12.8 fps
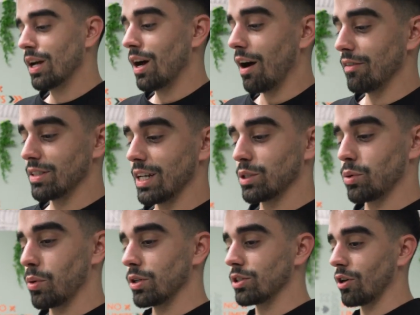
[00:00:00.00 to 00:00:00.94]
Obviously that's
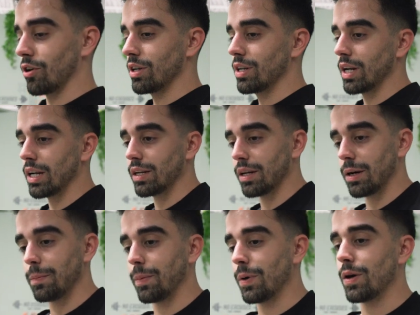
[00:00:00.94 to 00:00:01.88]
where we started, and
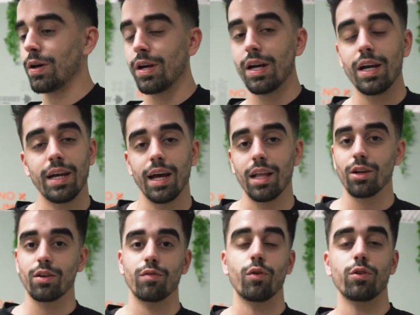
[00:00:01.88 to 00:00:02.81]

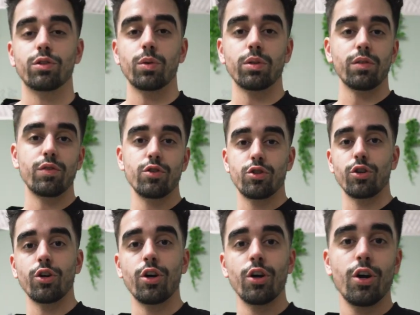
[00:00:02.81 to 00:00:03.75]
looking forward to what the
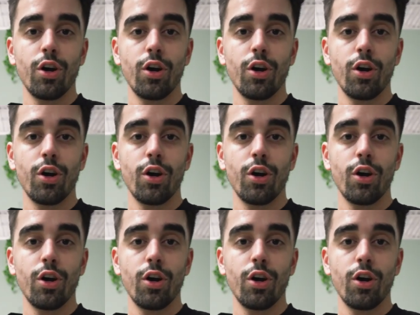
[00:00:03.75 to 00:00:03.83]
future